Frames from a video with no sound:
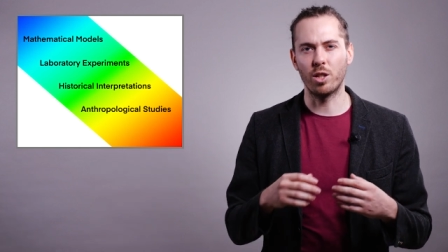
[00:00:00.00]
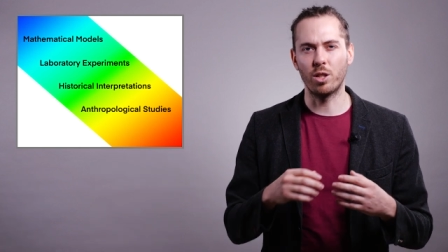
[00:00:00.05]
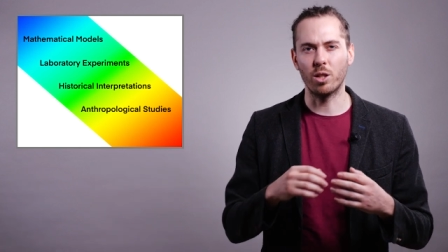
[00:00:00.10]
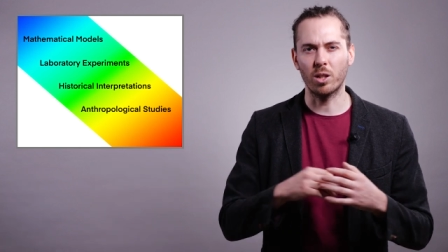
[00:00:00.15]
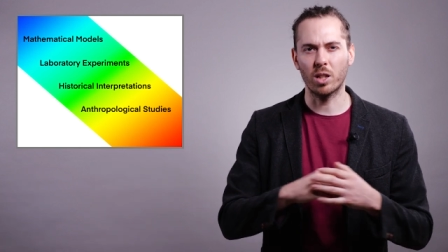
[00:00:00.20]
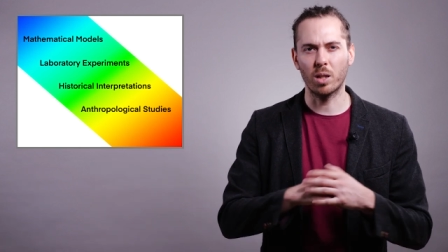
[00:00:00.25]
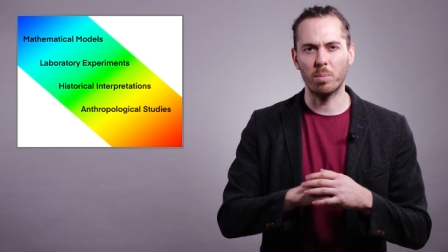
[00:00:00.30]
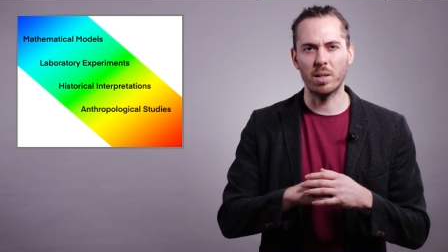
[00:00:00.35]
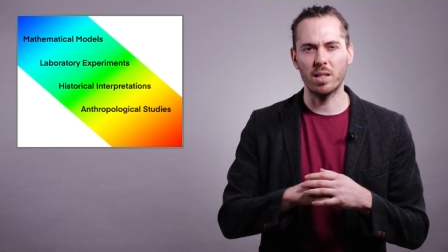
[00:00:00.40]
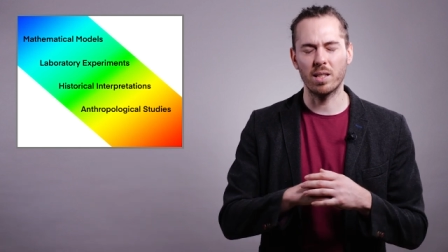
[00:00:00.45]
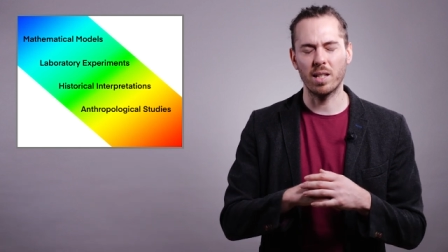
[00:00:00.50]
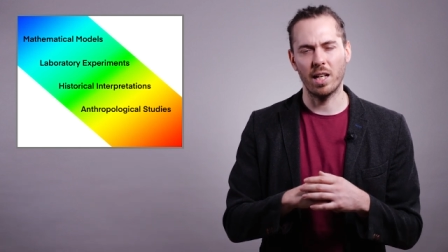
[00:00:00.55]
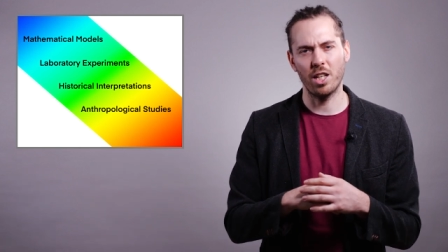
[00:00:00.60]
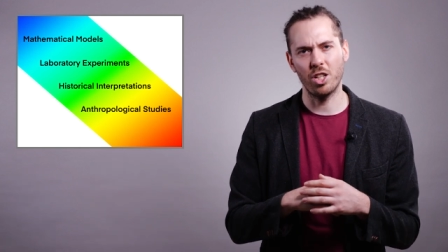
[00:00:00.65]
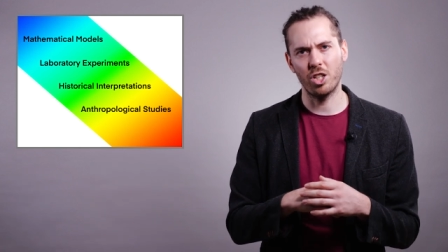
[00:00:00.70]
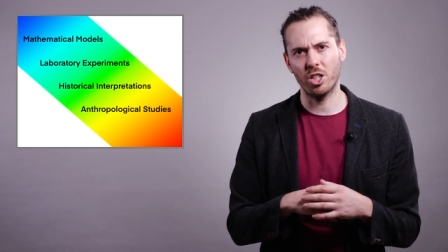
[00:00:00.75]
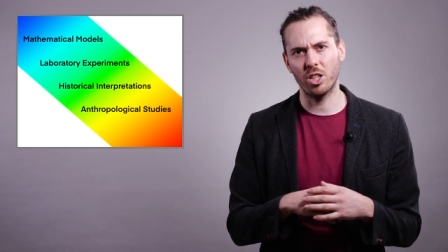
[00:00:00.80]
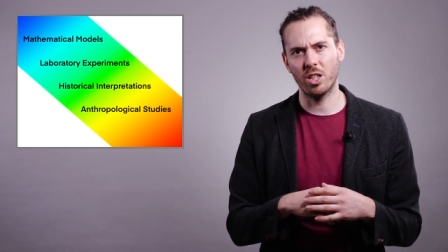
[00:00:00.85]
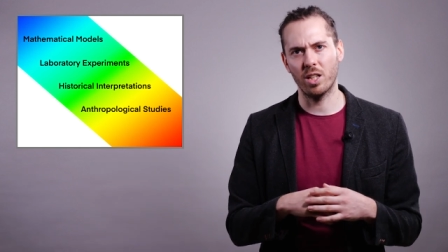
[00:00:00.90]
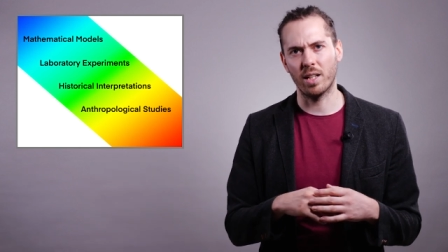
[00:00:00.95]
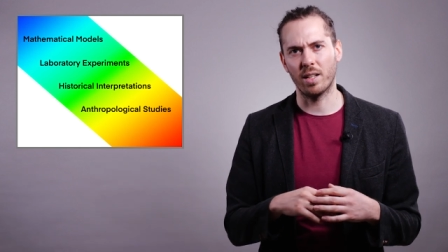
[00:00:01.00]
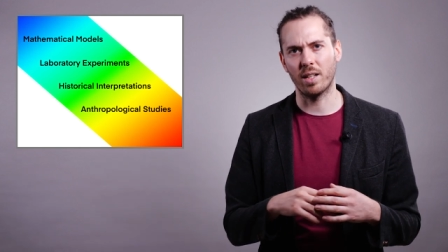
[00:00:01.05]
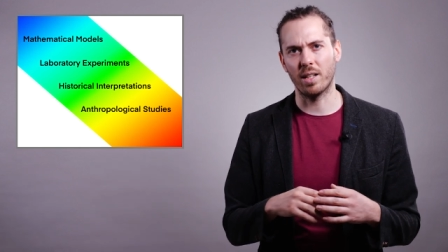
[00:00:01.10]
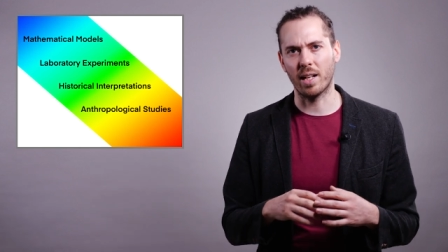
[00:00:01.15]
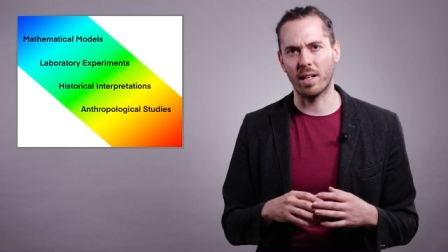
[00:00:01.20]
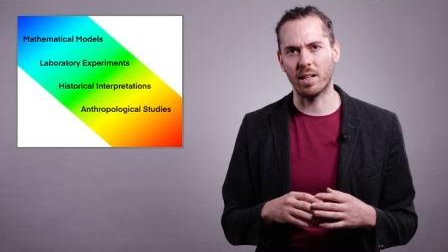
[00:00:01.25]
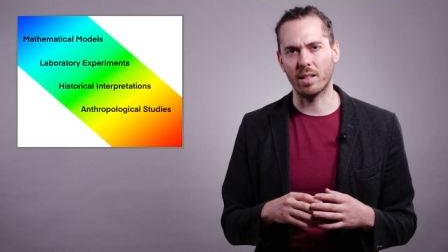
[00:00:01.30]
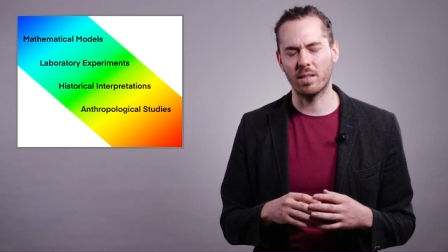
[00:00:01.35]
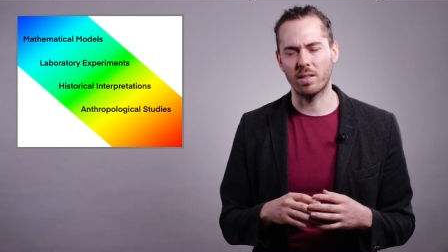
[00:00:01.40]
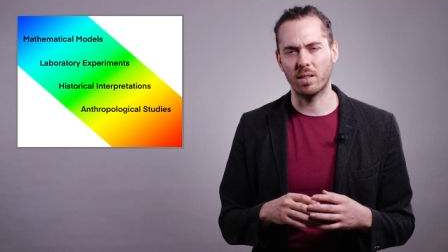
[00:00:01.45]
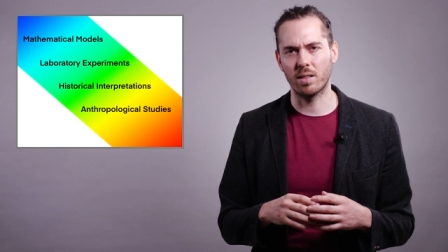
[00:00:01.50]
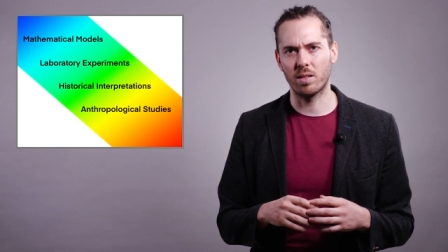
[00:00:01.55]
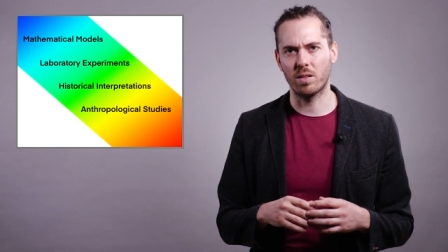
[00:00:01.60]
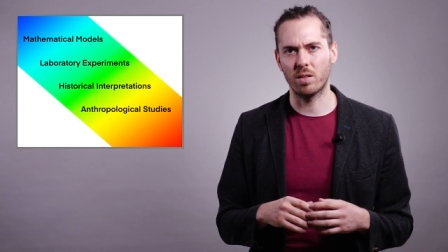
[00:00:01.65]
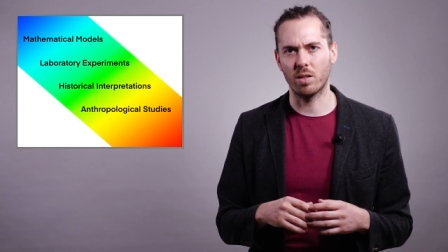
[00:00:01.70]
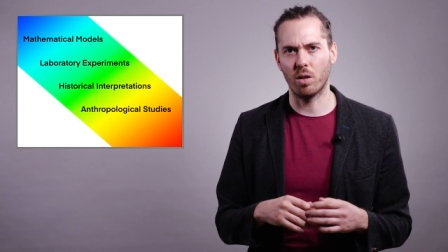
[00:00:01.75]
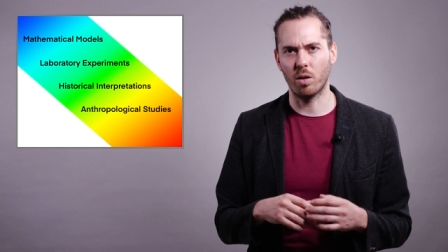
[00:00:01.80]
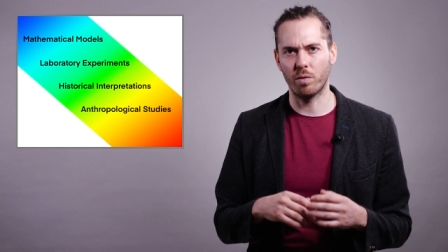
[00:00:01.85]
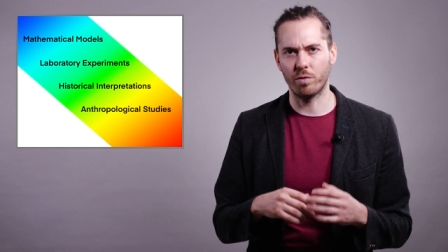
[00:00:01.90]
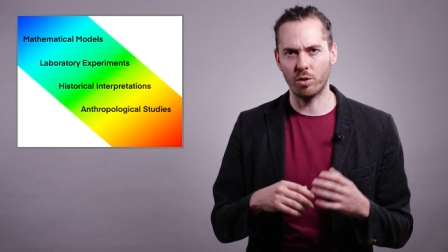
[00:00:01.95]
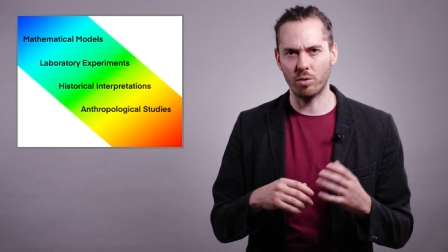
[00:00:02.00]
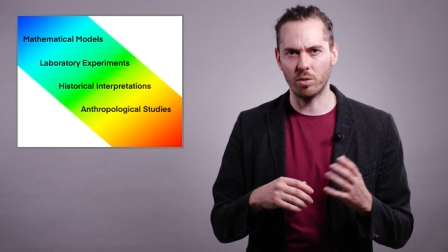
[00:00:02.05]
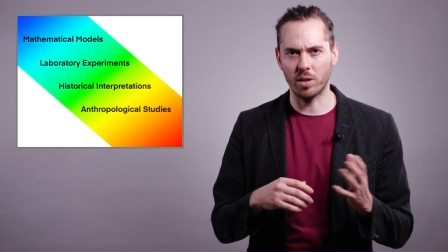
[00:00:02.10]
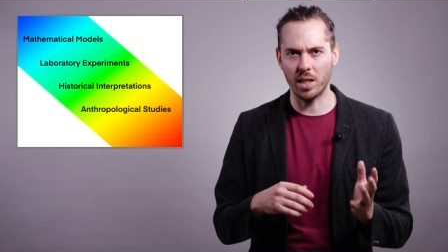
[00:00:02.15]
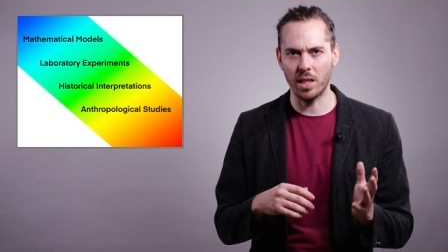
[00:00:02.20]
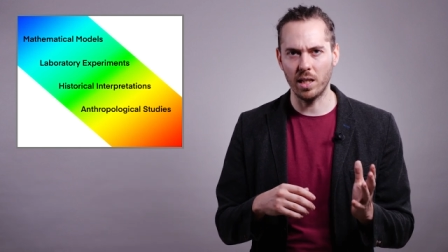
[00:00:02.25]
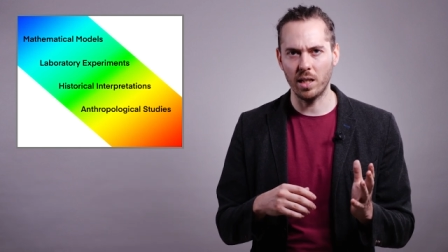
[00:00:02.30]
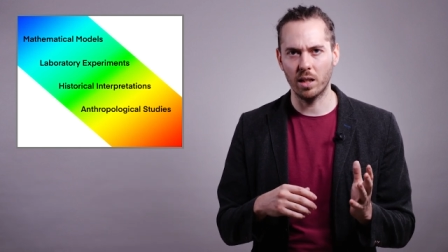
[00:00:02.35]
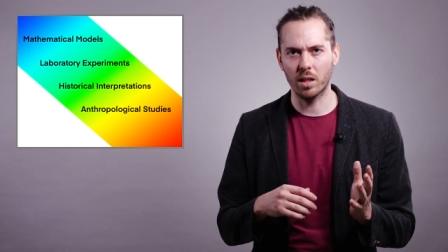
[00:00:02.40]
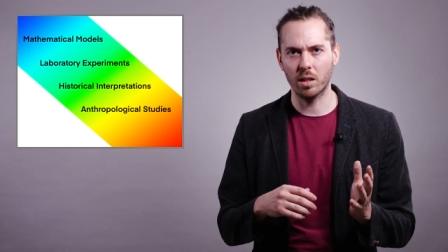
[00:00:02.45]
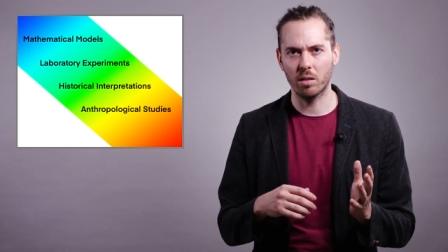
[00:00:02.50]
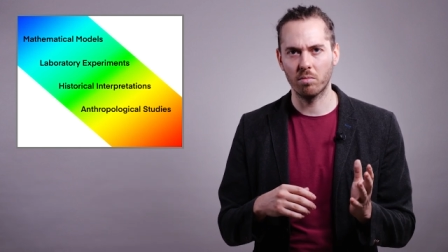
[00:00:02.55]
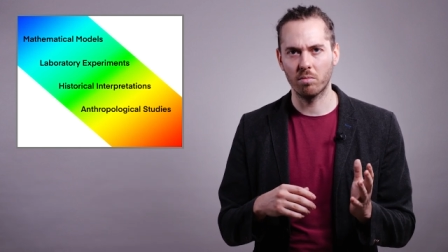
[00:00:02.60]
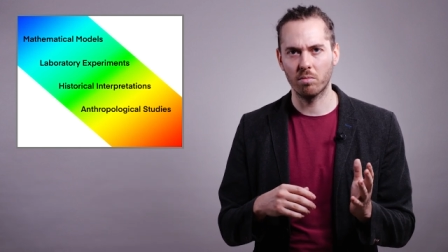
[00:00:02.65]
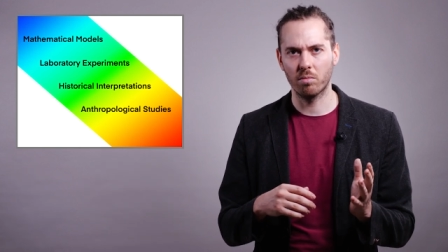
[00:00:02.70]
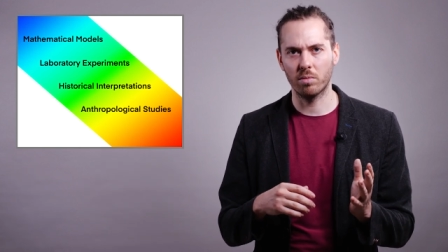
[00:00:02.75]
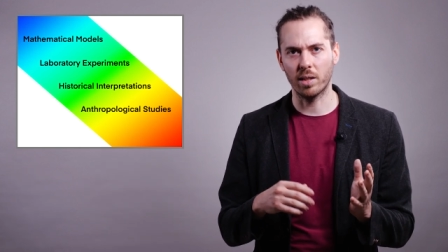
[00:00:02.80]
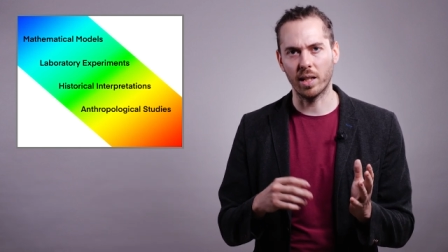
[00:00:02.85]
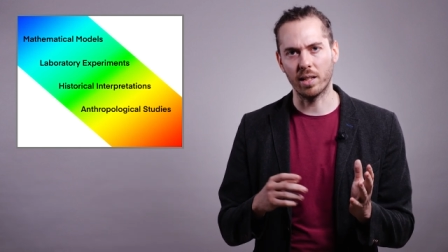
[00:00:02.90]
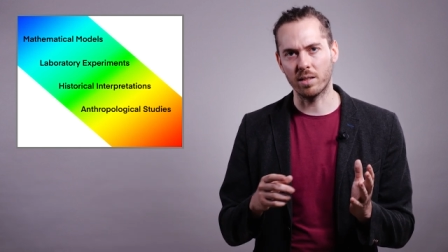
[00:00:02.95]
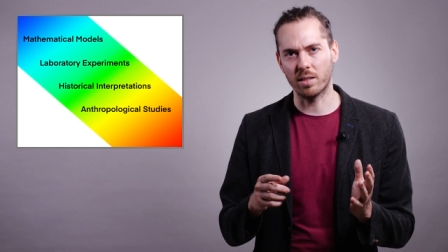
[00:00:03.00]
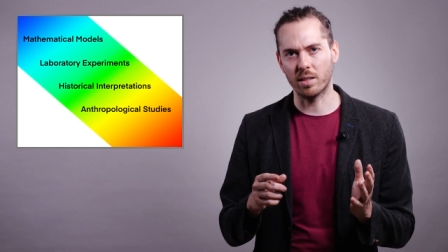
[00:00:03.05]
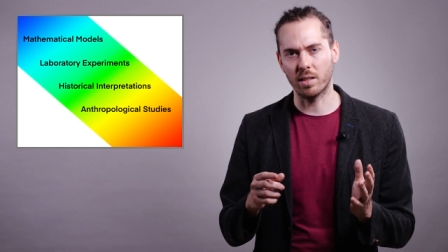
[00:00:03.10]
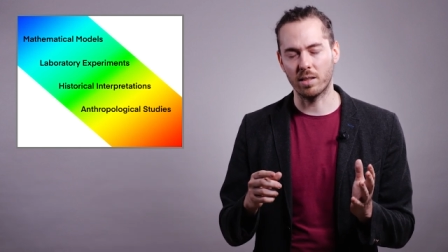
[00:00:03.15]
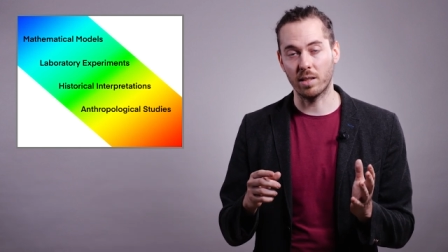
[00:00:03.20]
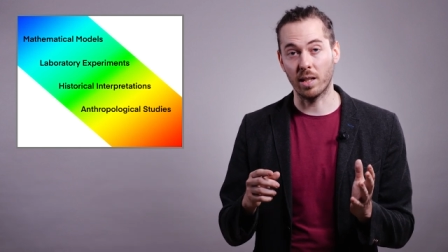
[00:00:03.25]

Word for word: the documentation and analysis of unique, that is to